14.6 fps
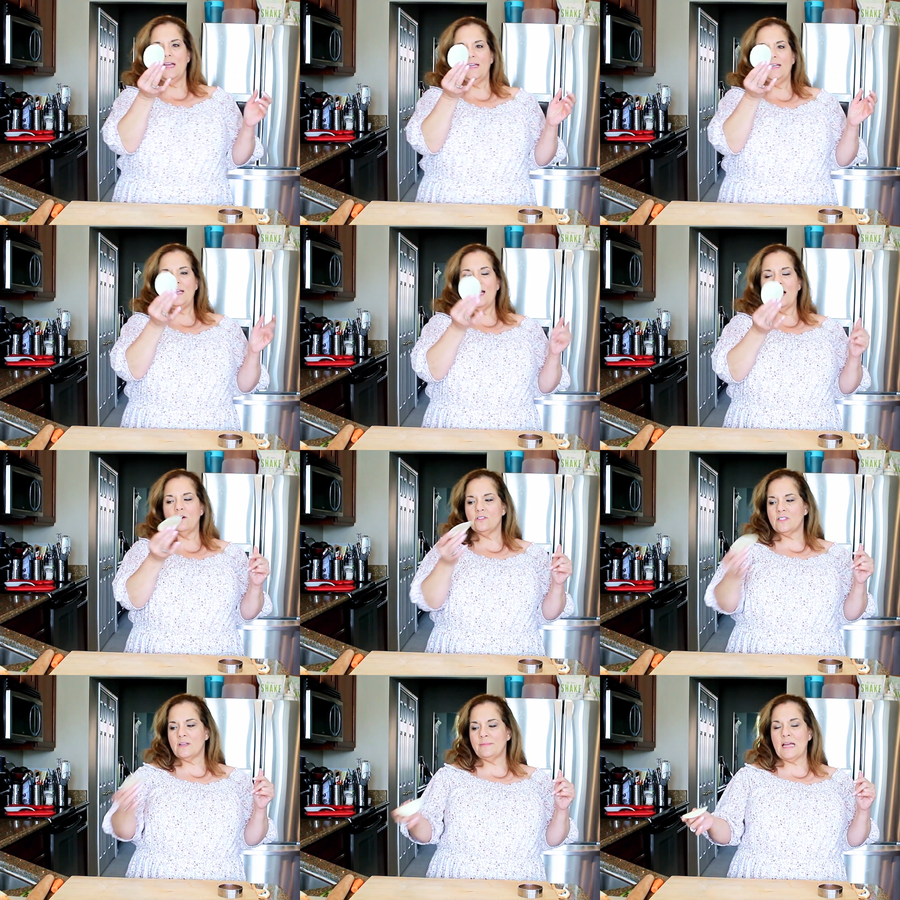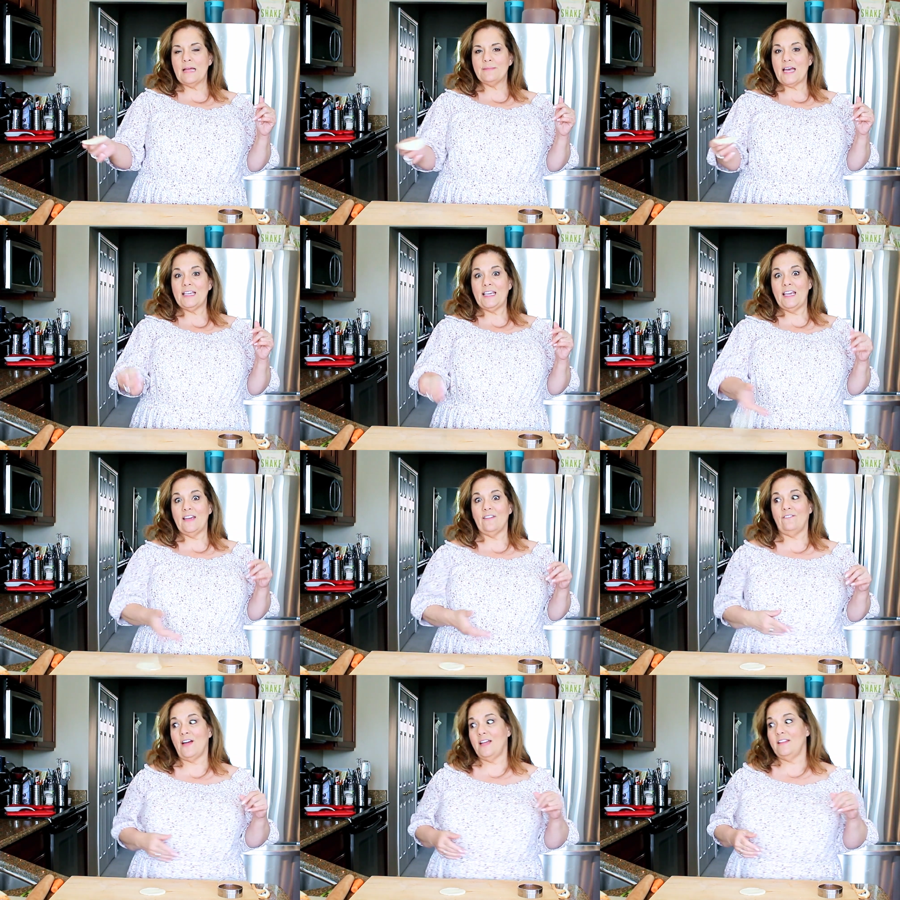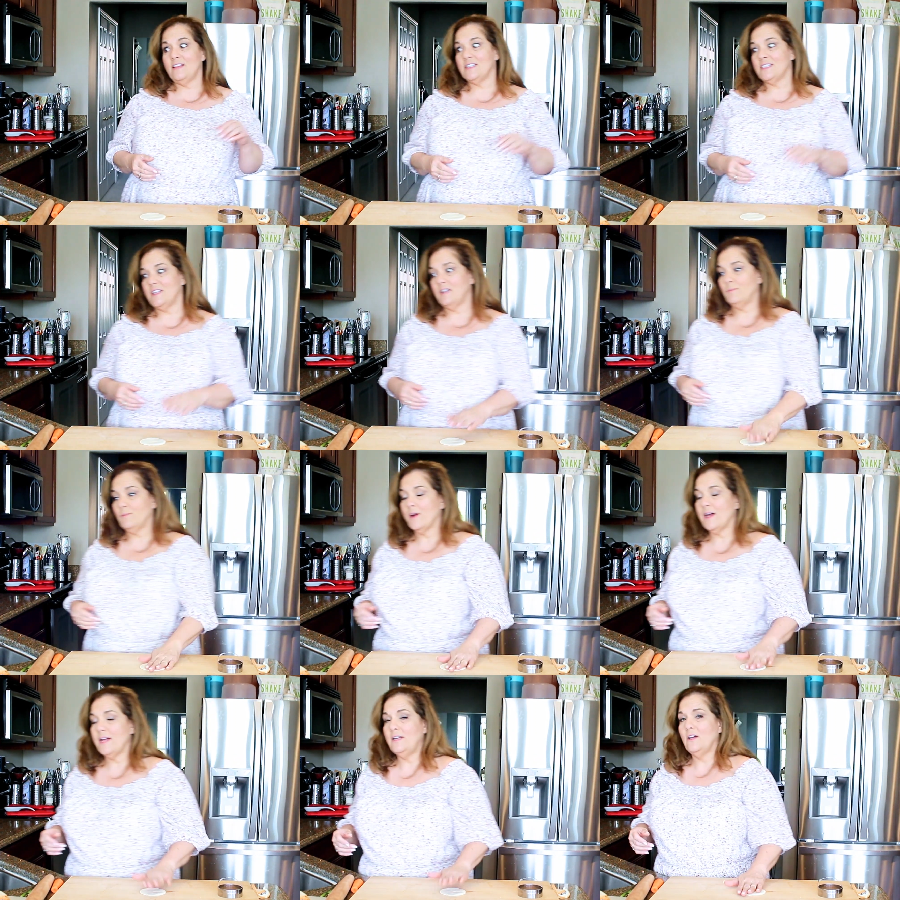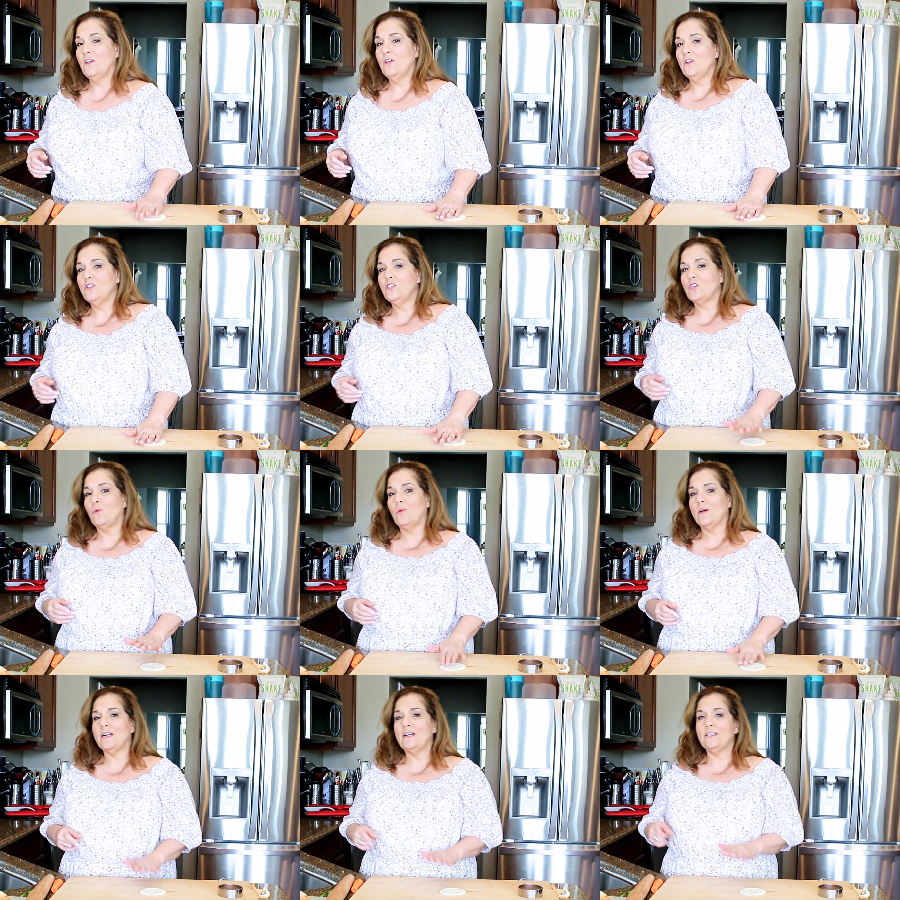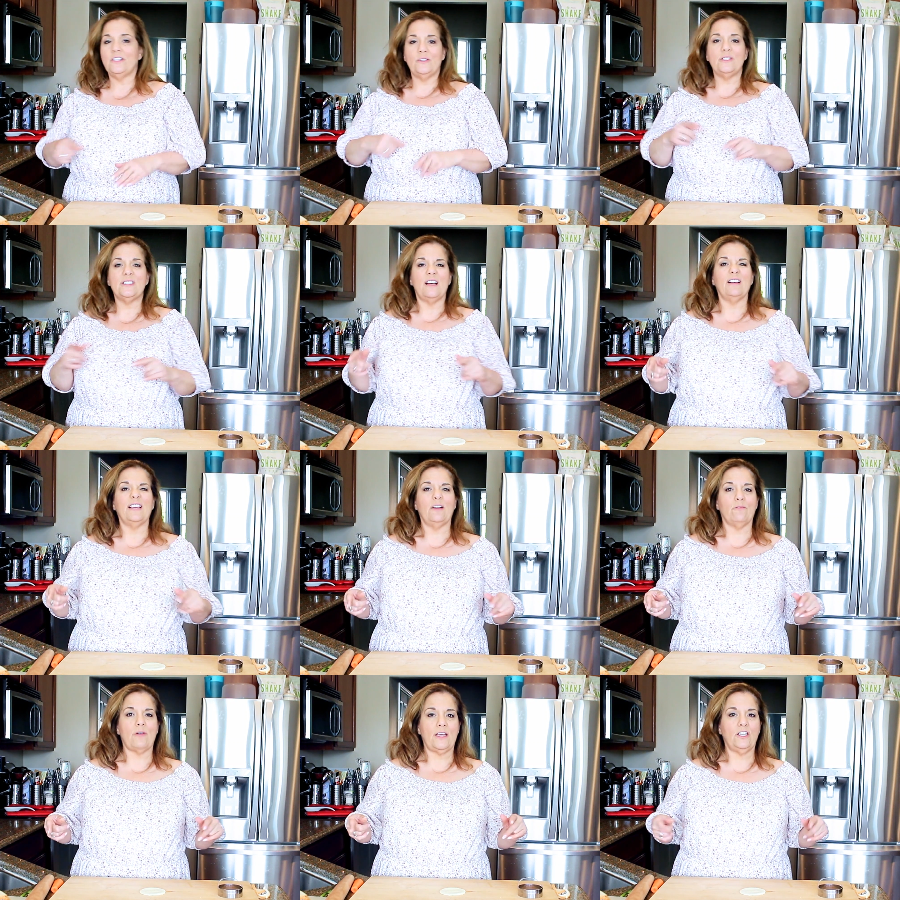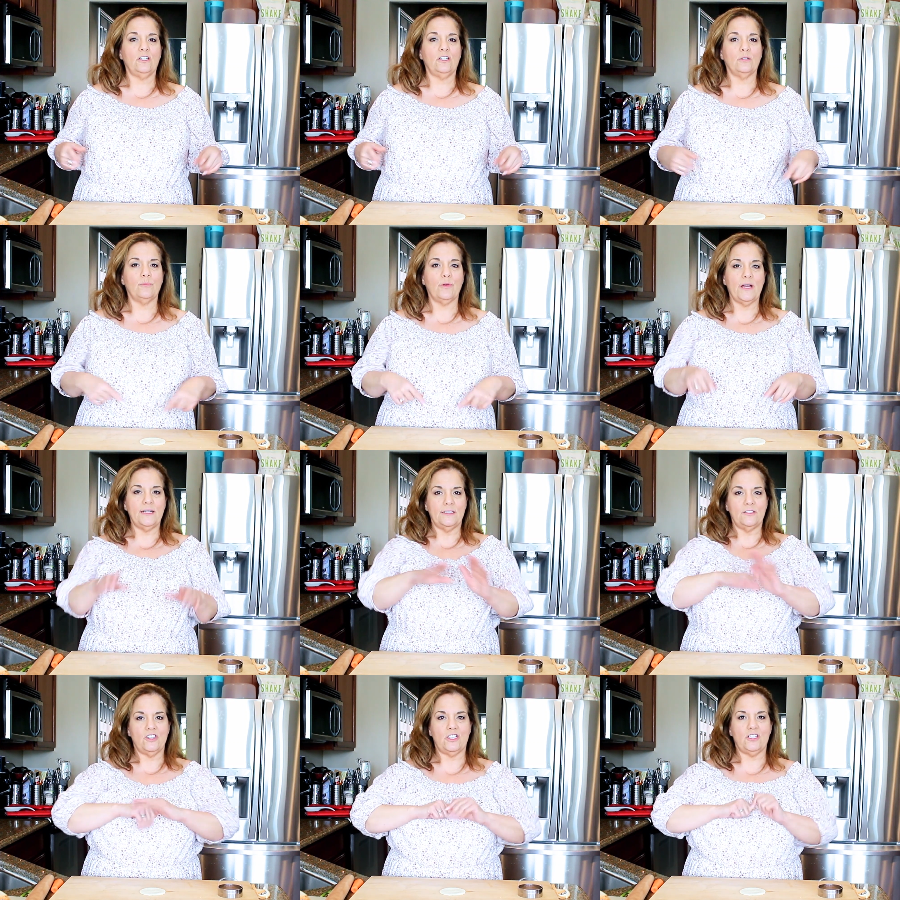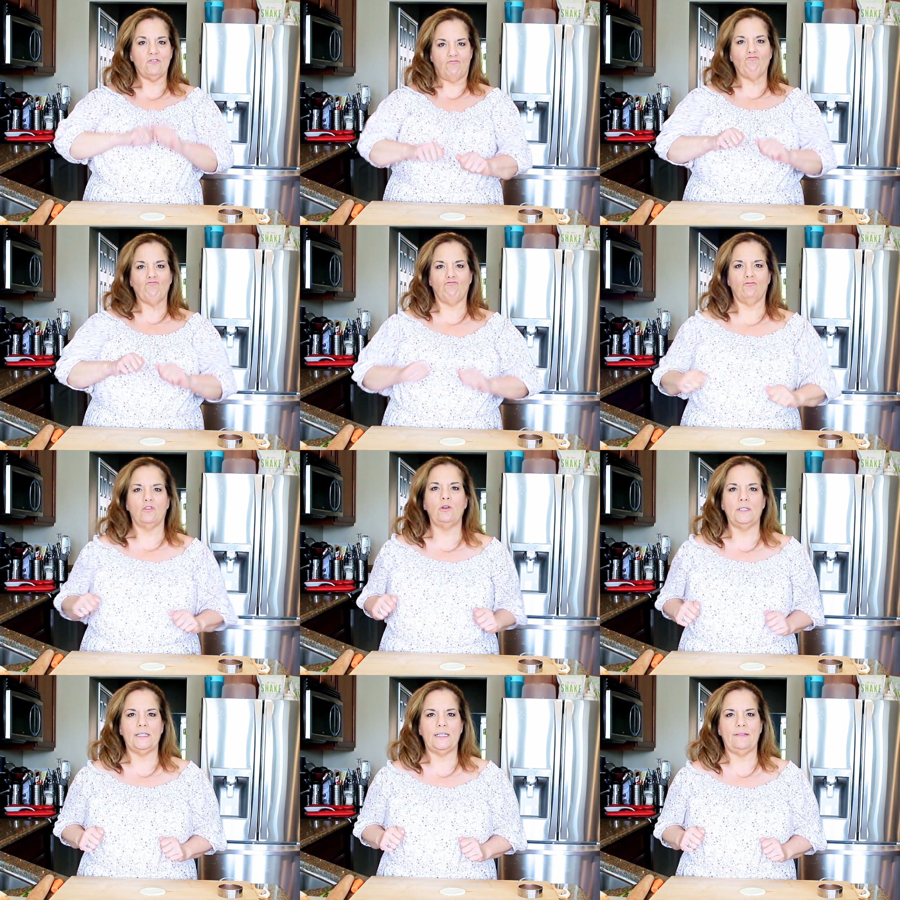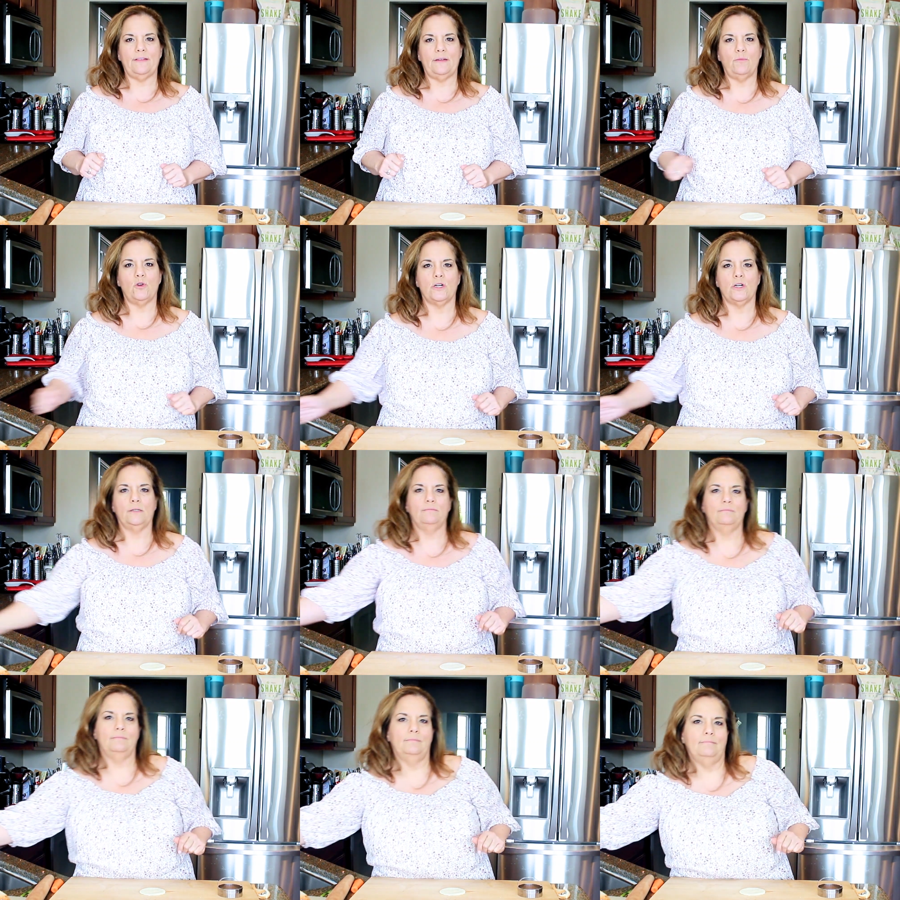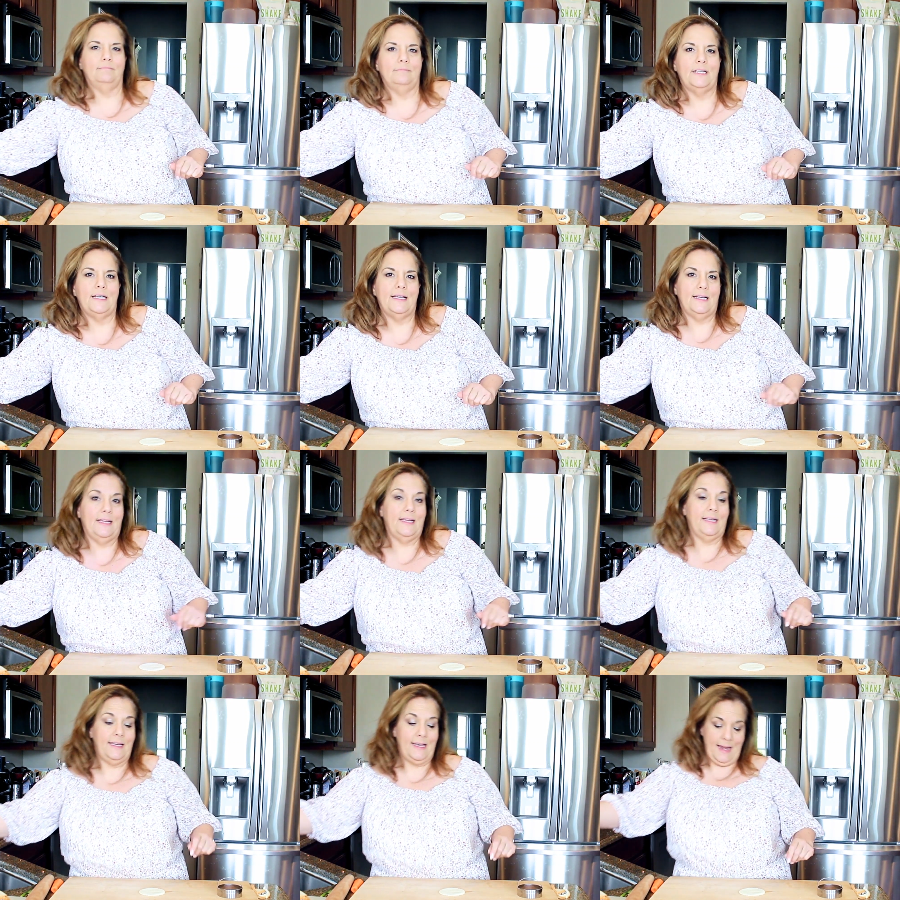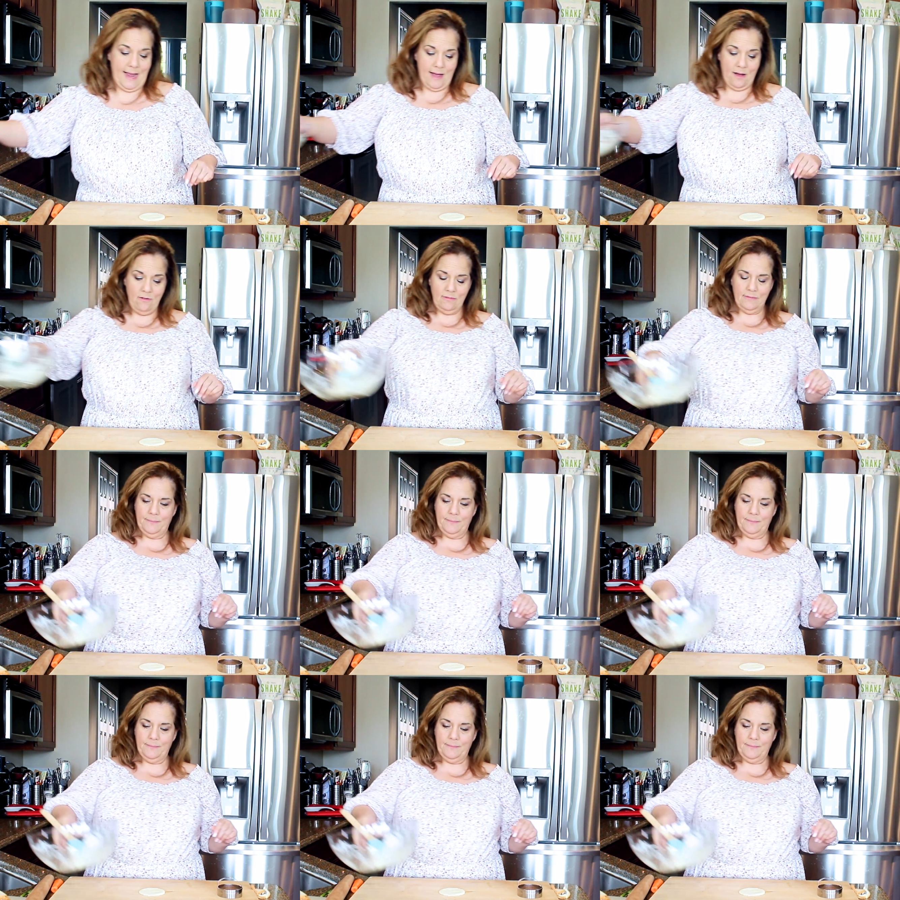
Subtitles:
Now sometimes I can't find this thin bread, so what I'll do is I'll get regular bread and just roll it even more. Now